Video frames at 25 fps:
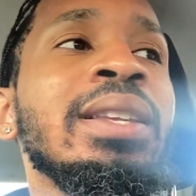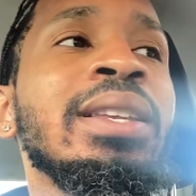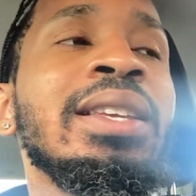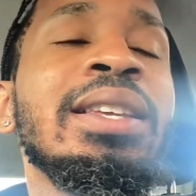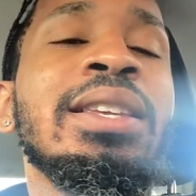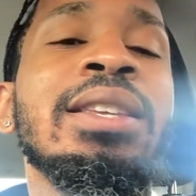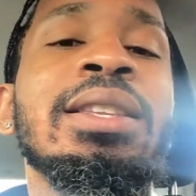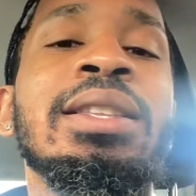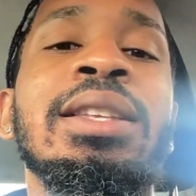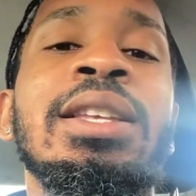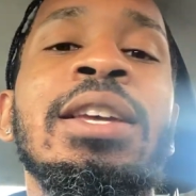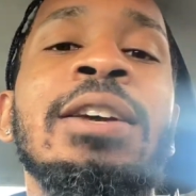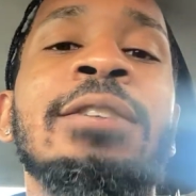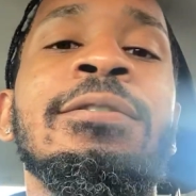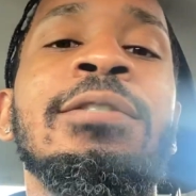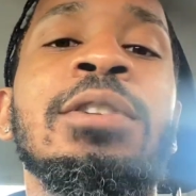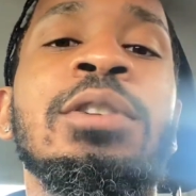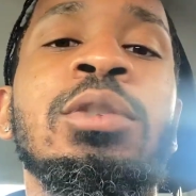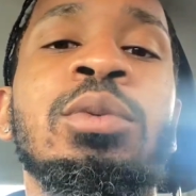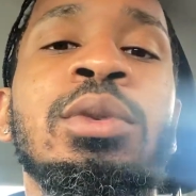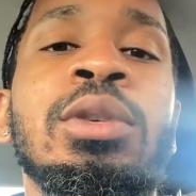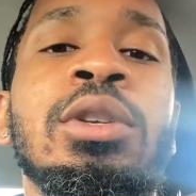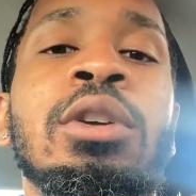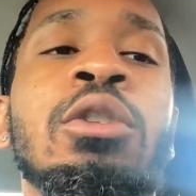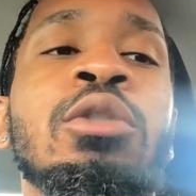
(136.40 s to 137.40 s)
He left us
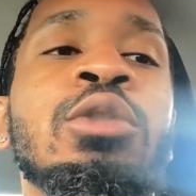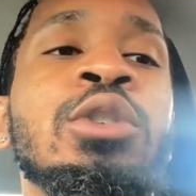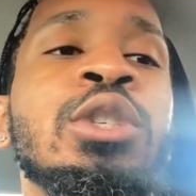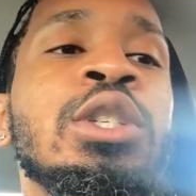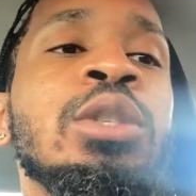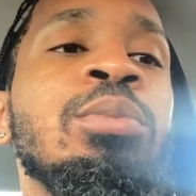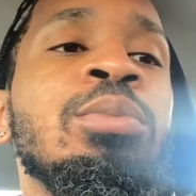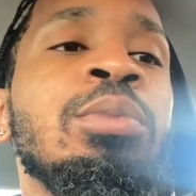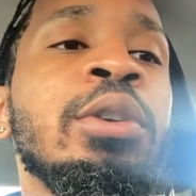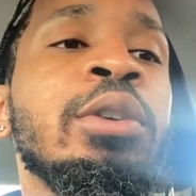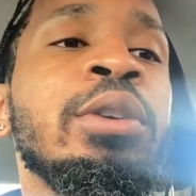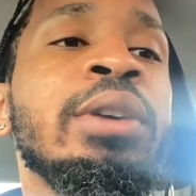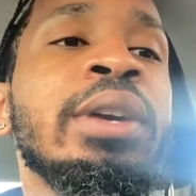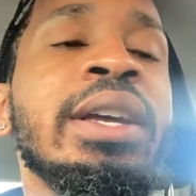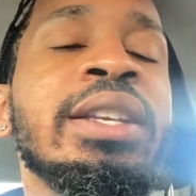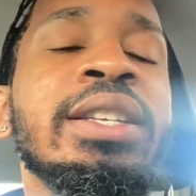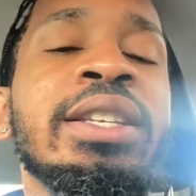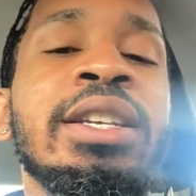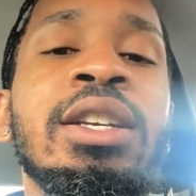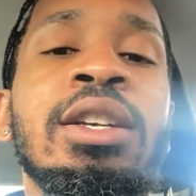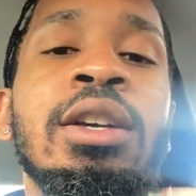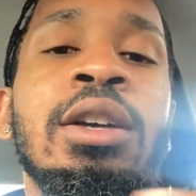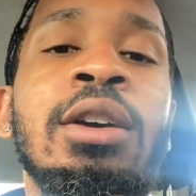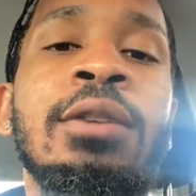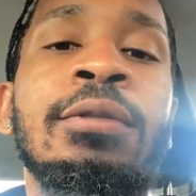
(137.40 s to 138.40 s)
with the Holy Spirit as a
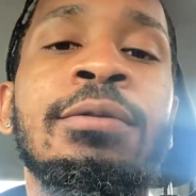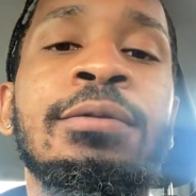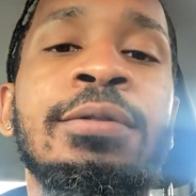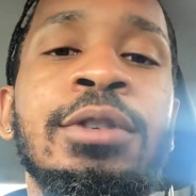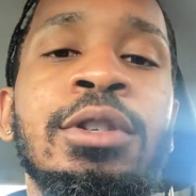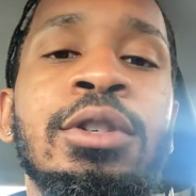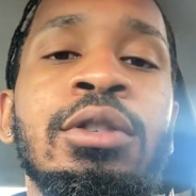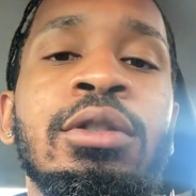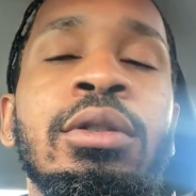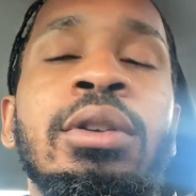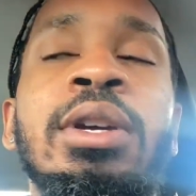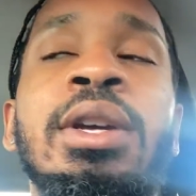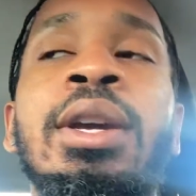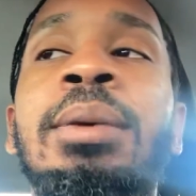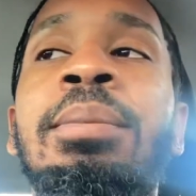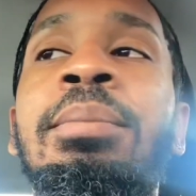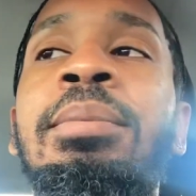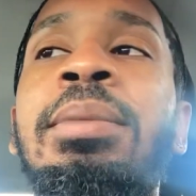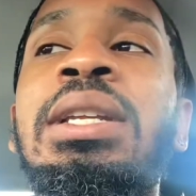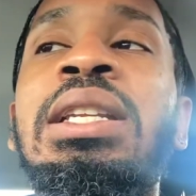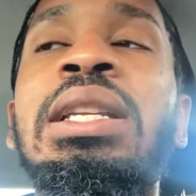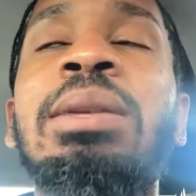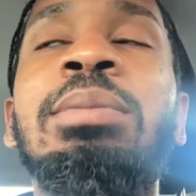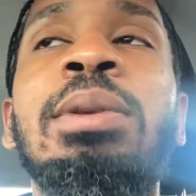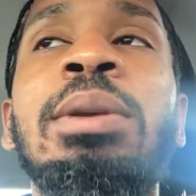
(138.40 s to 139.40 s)
comforter.
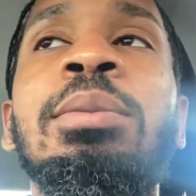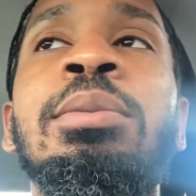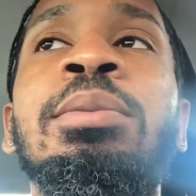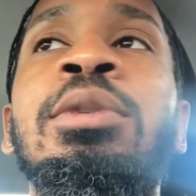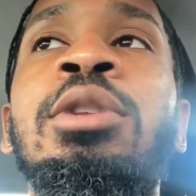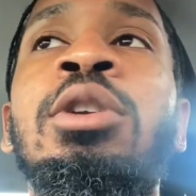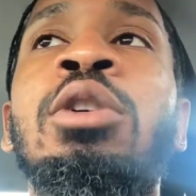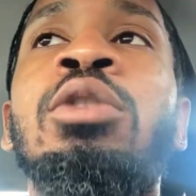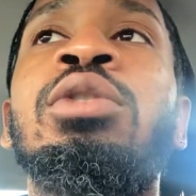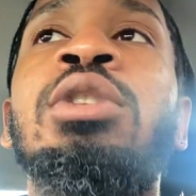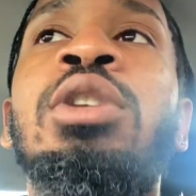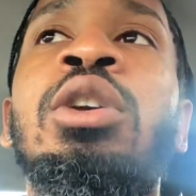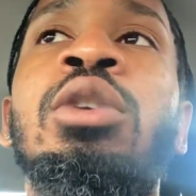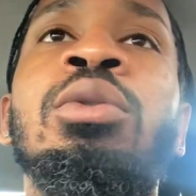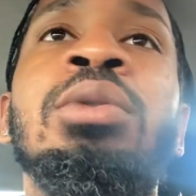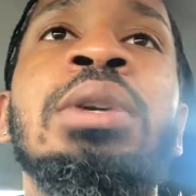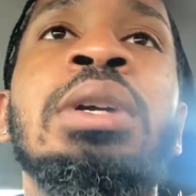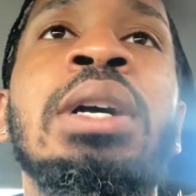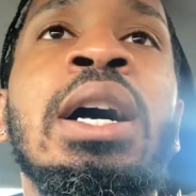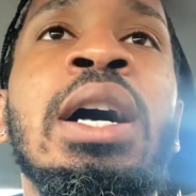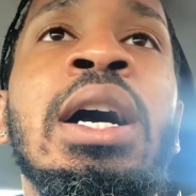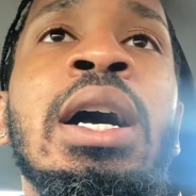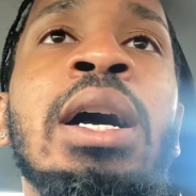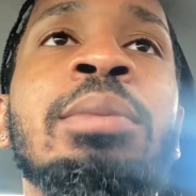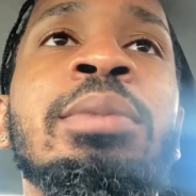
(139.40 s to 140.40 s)
Many people don't know
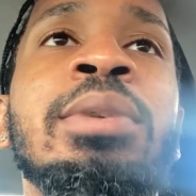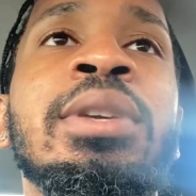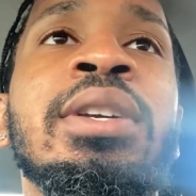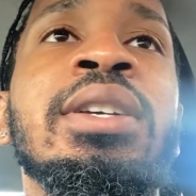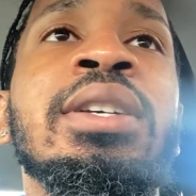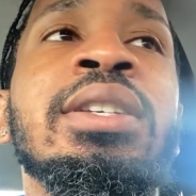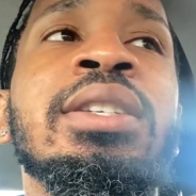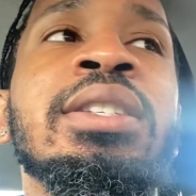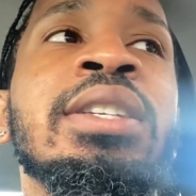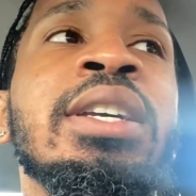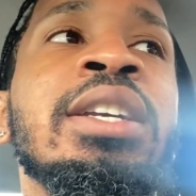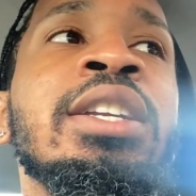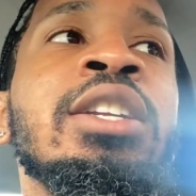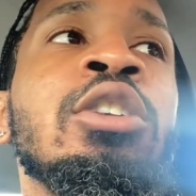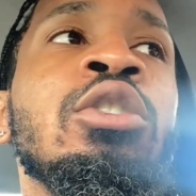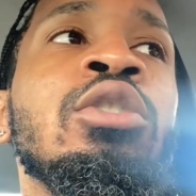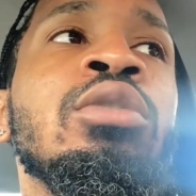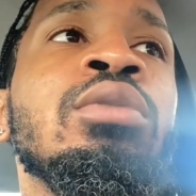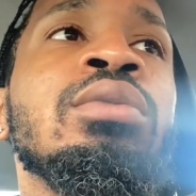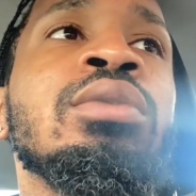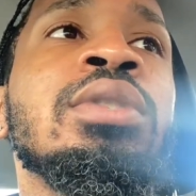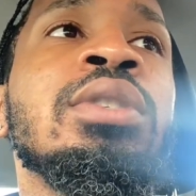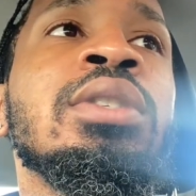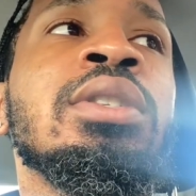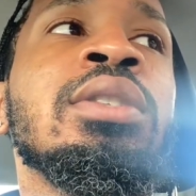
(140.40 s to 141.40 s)
God because they
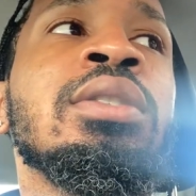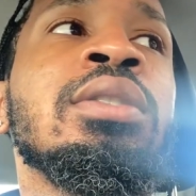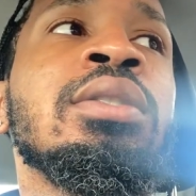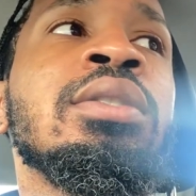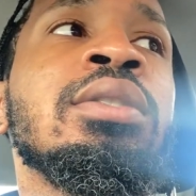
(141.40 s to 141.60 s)
don't